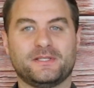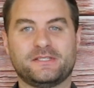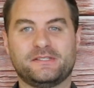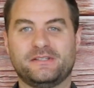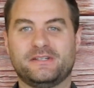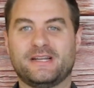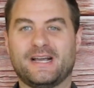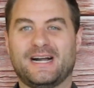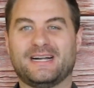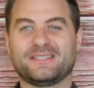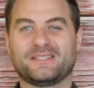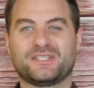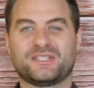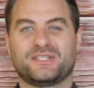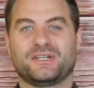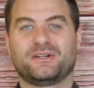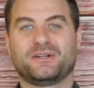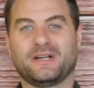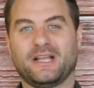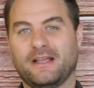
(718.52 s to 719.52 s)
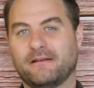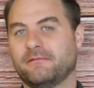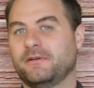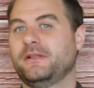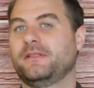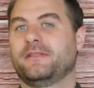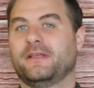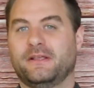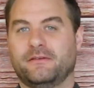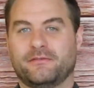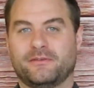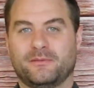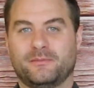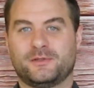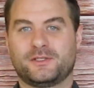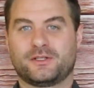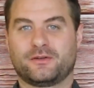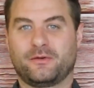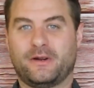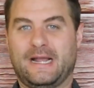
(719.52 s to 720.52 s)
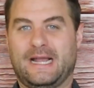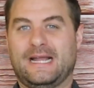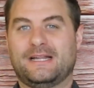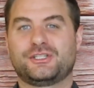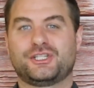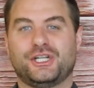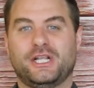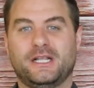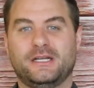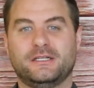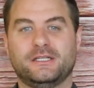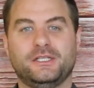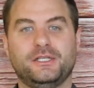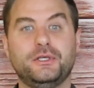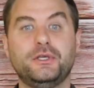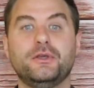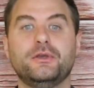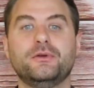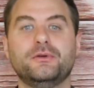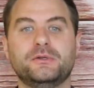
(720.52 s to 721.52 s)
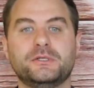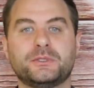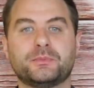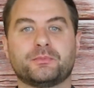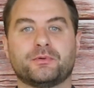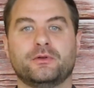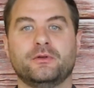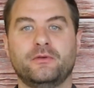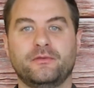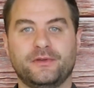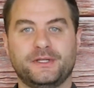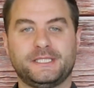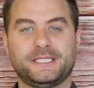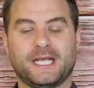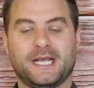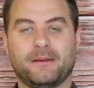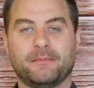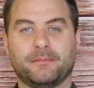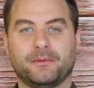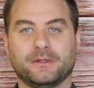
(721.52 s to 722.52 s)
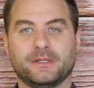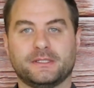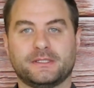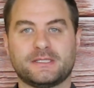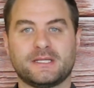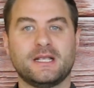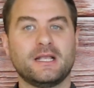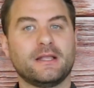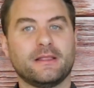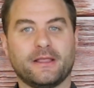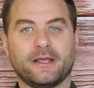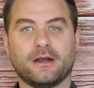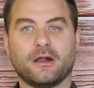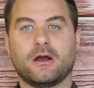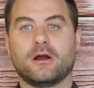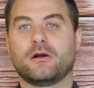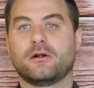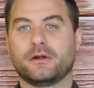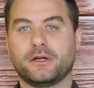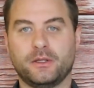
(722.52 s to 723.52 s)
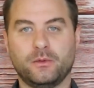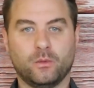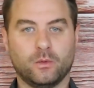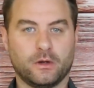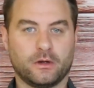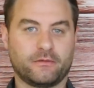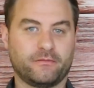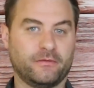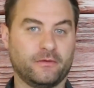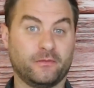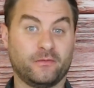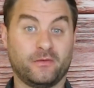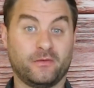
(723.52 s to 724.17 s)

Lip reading: is to not start everything from scratch and to use proven templates that already work for